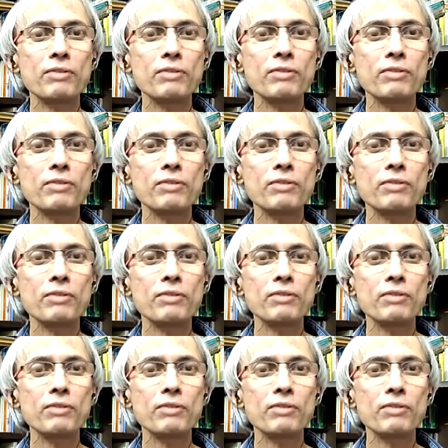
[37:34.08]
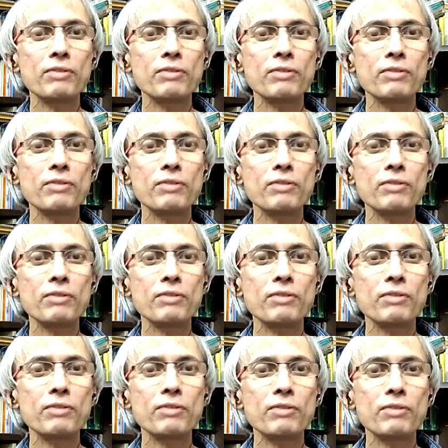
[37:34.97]
reasonable, you
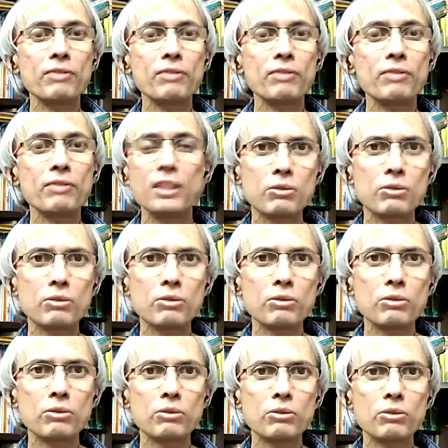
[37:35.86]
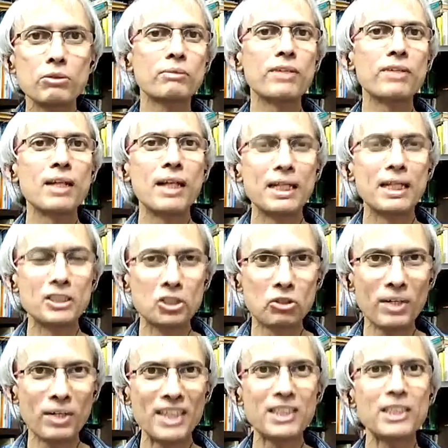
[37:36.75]
try to do some ta'wil and
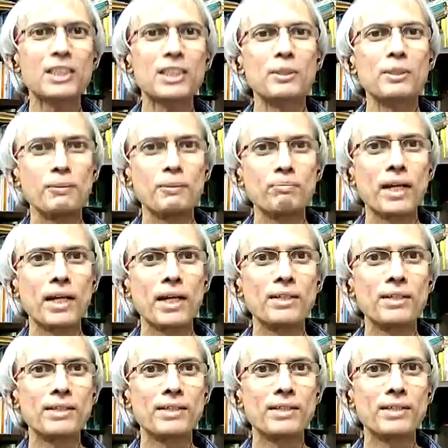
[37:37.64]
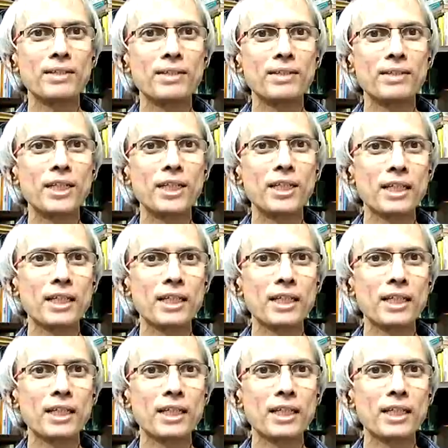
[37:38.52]
stretch it and try to reconcile.